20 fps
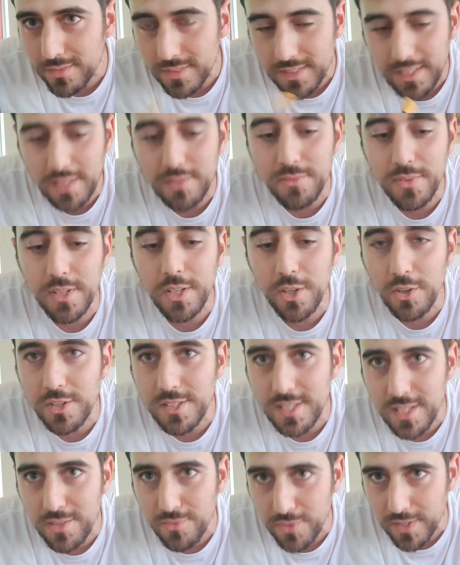something
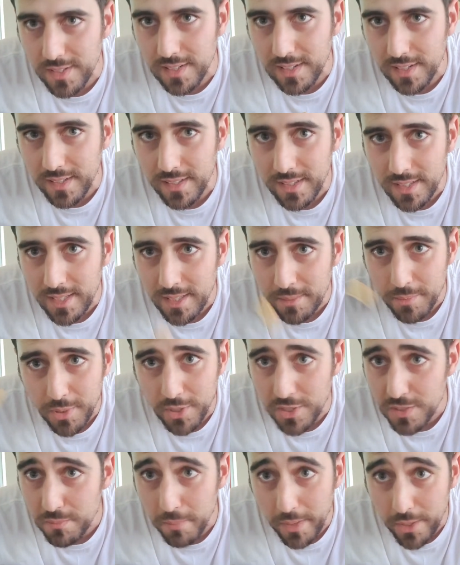goes differently
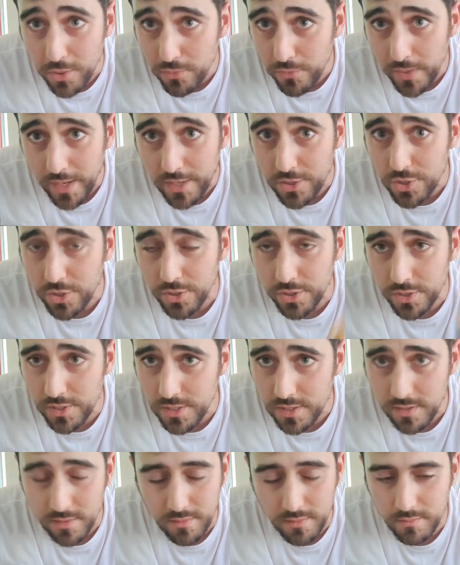because
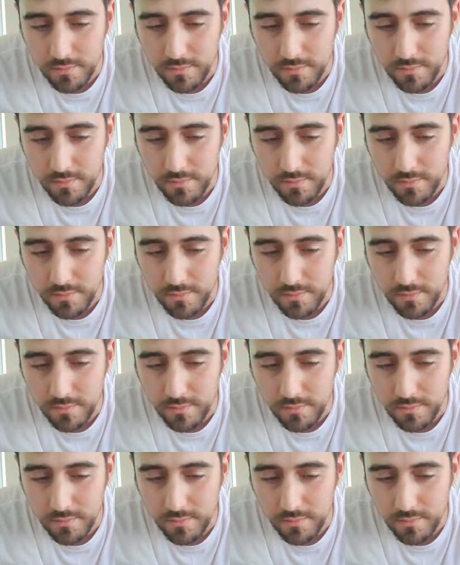manufacturers